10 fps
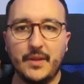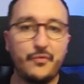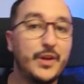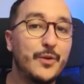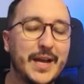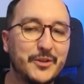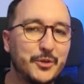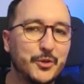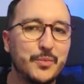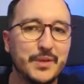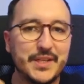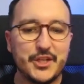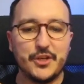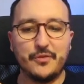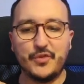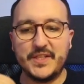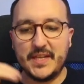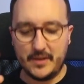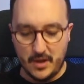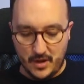If we look at the documentation of
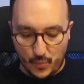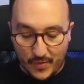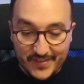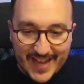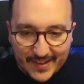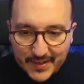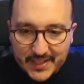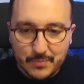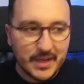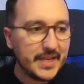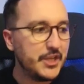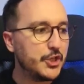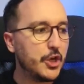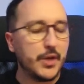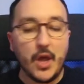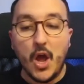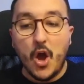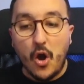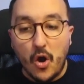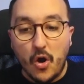Resend, we've got an explanation
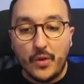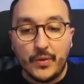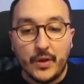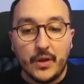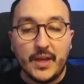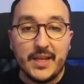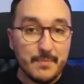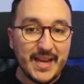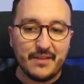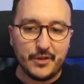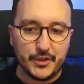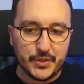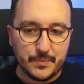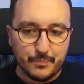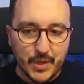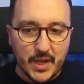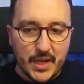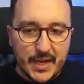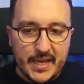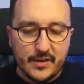on email events.
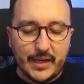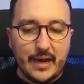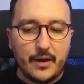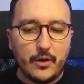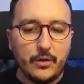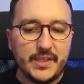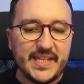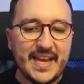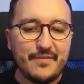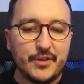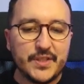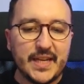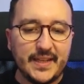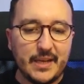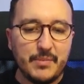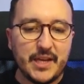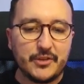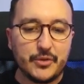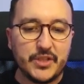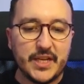Here are all the events that can be
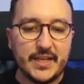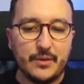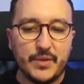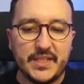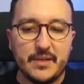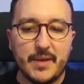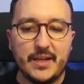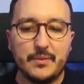associated with the email.